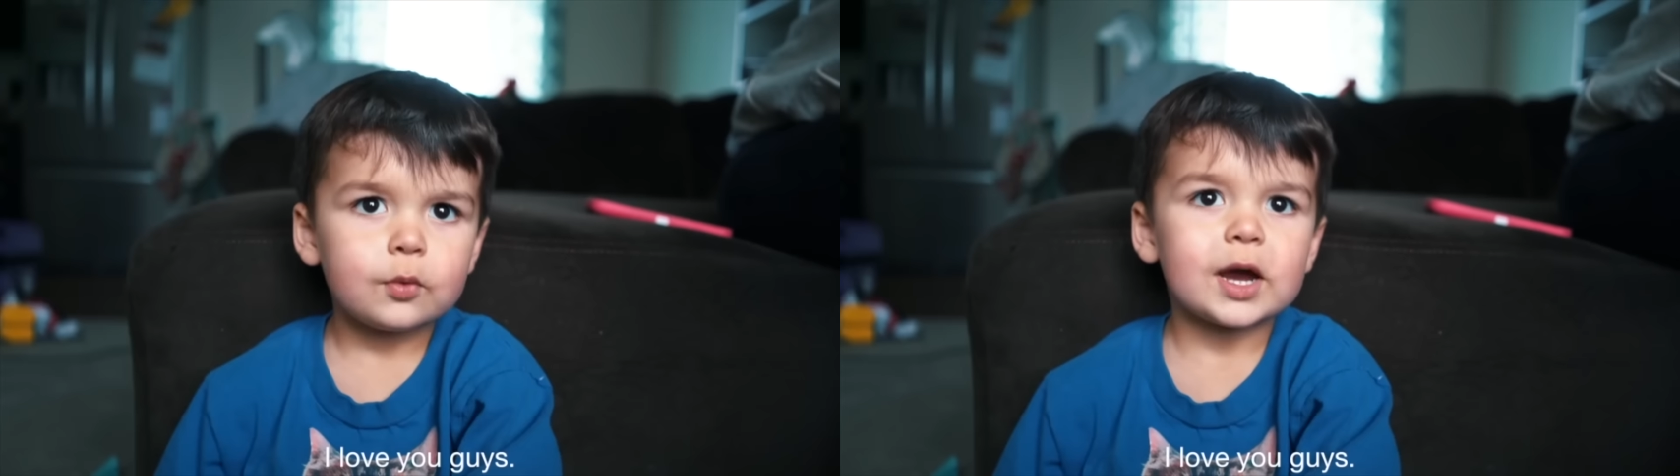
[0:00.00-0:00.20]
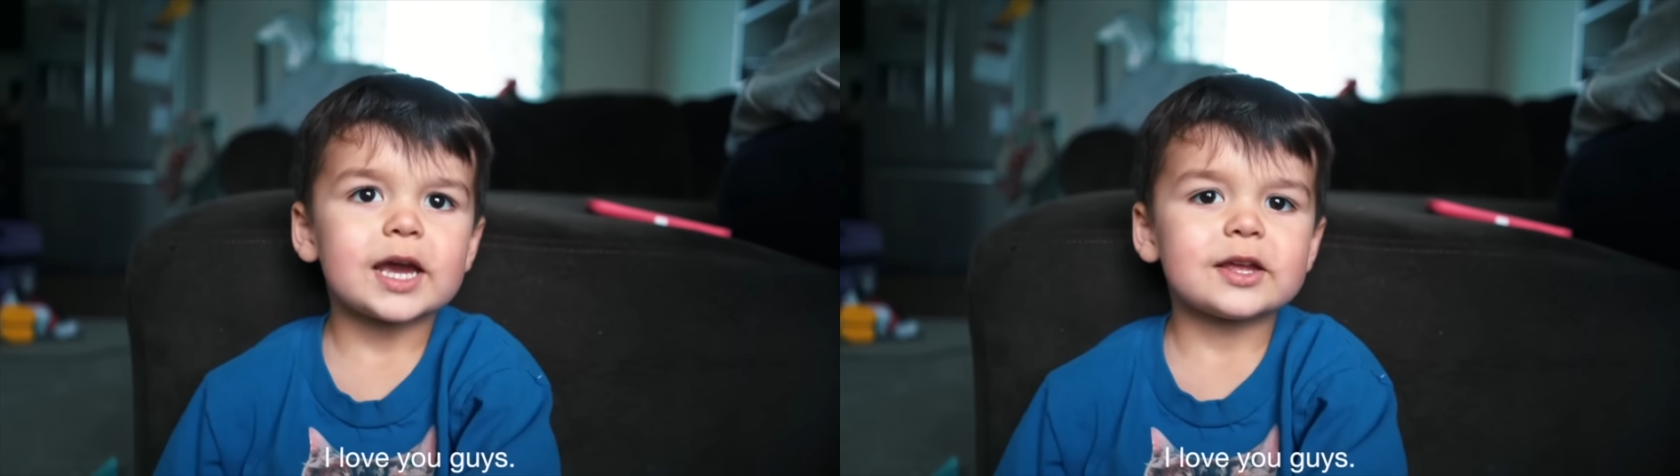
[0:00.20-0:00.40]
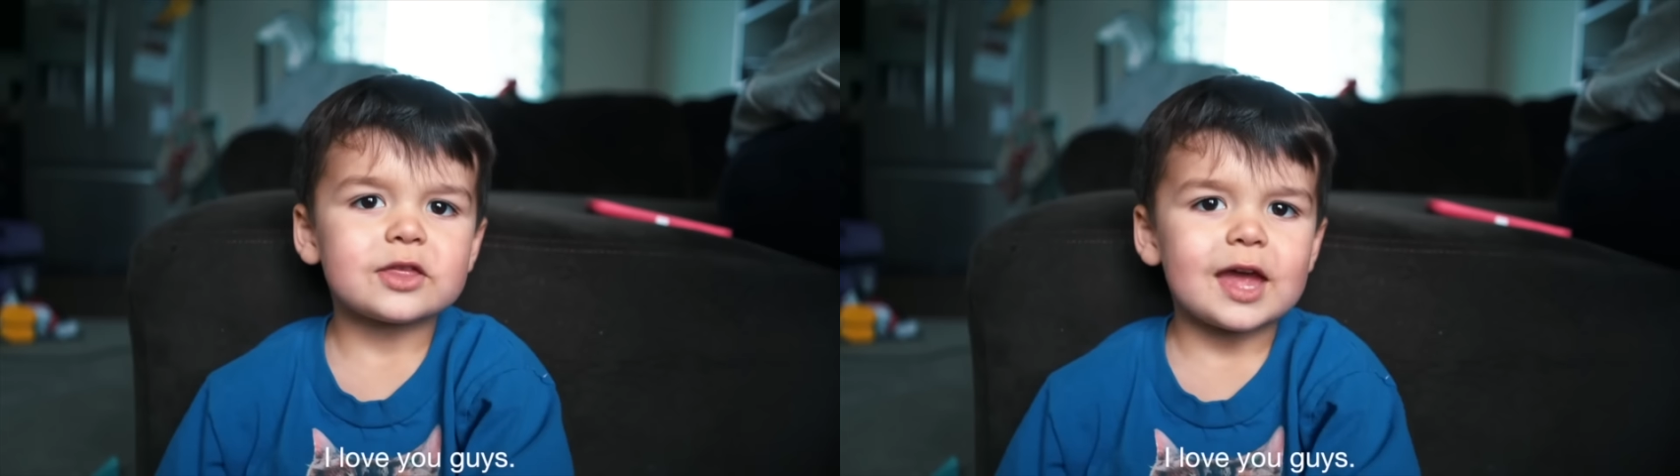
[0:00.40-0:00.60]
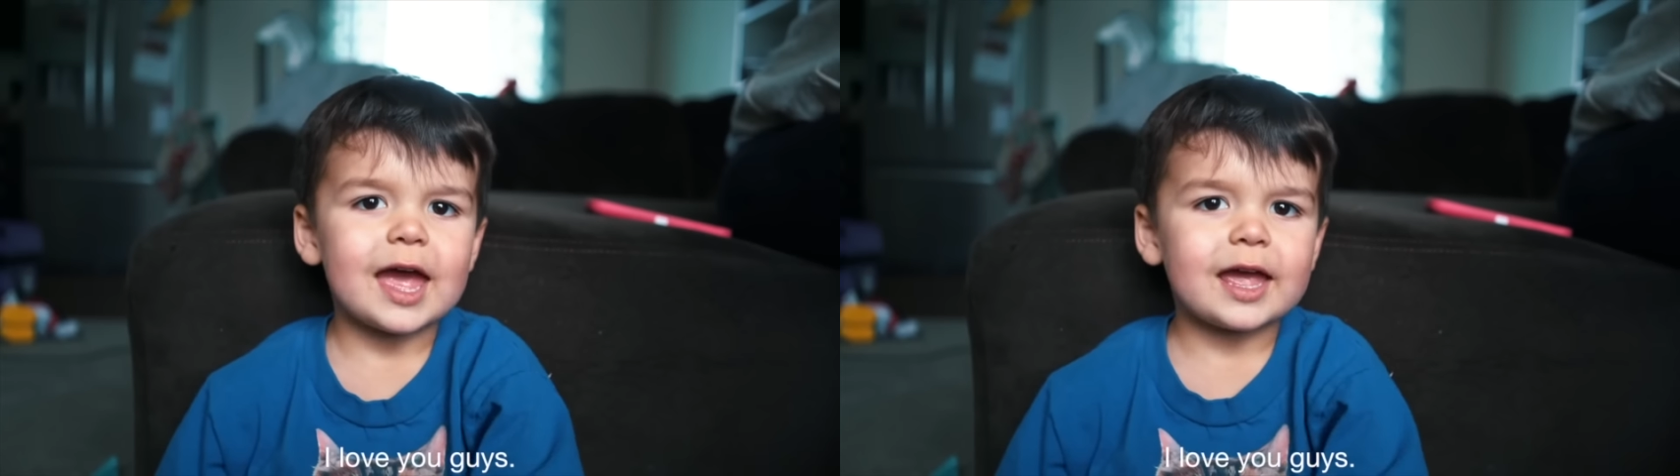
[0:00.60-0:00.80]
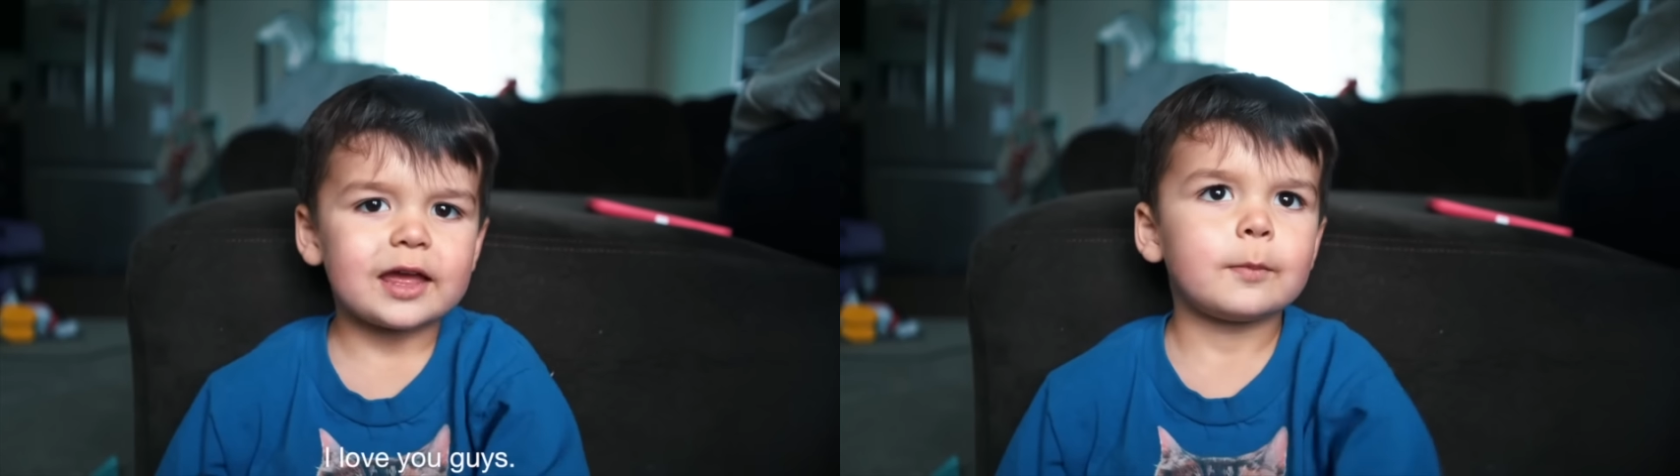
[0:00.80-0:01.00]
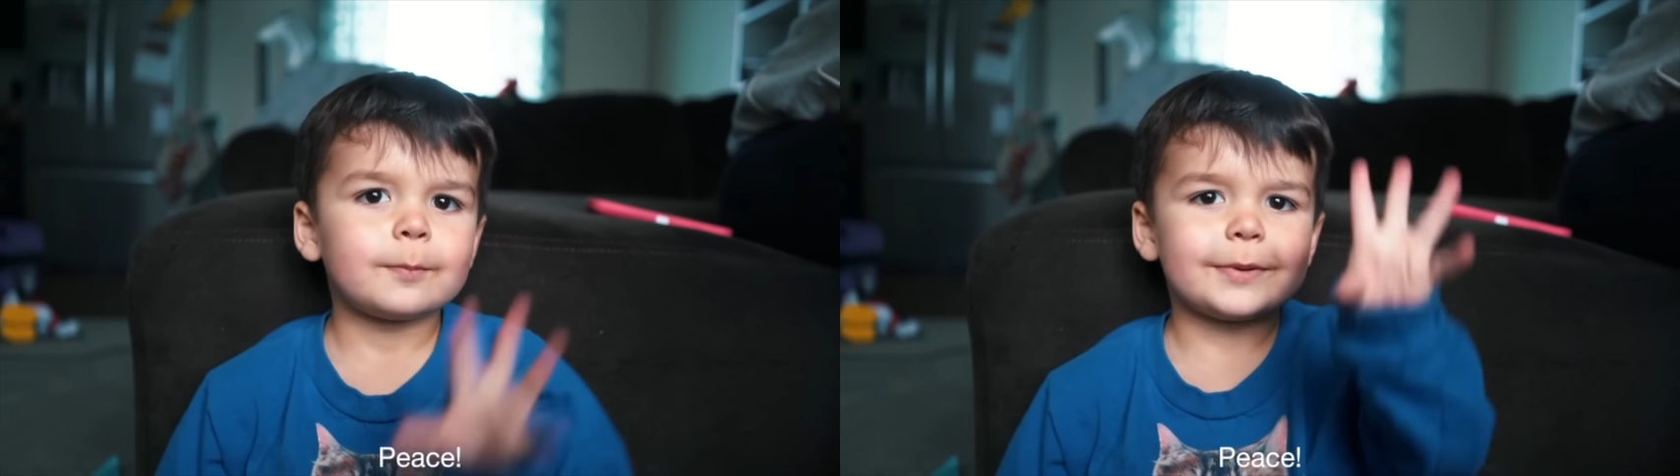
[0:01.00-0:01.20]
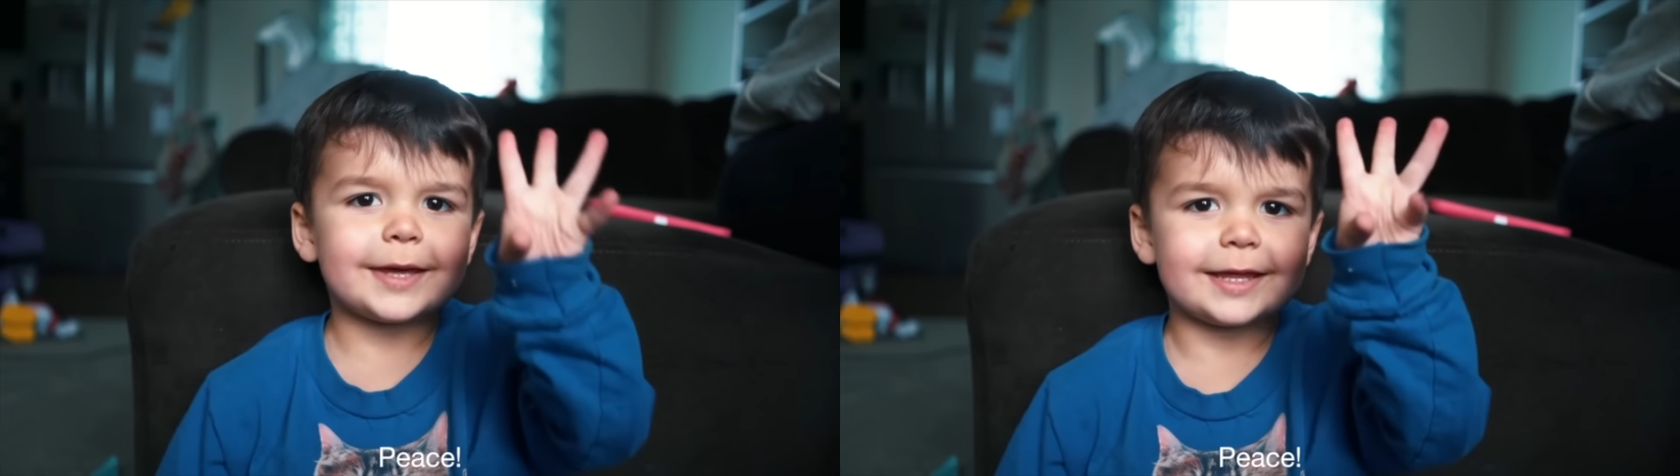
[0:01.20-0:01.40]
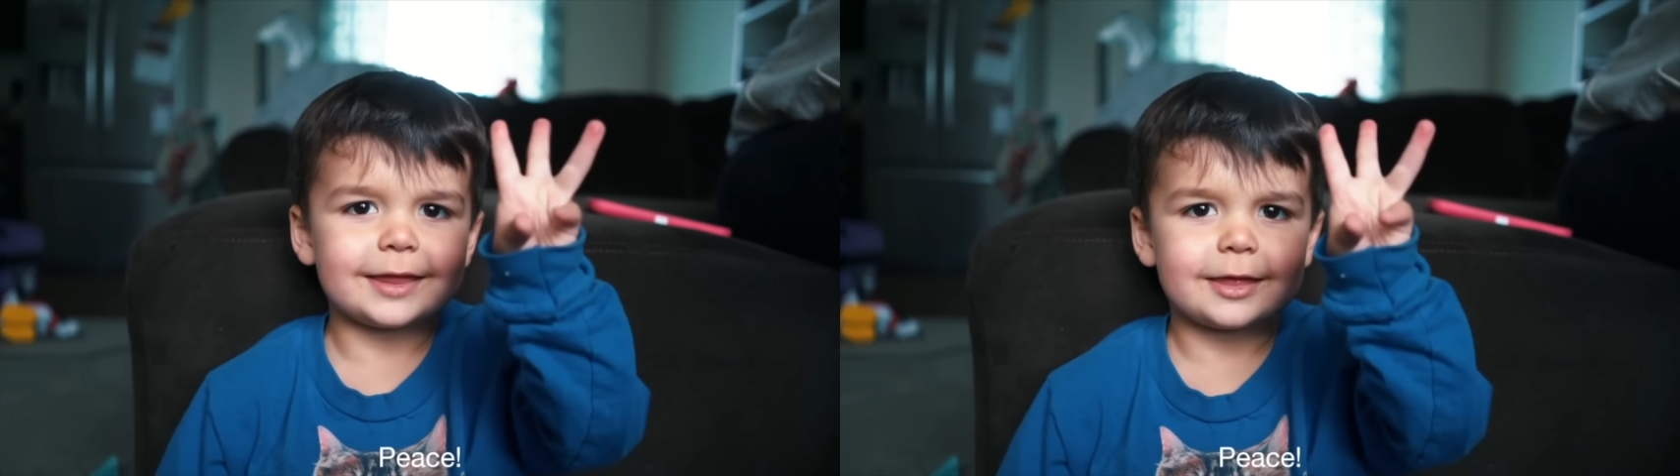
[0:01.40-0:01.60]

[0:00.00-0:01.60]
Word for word: my face.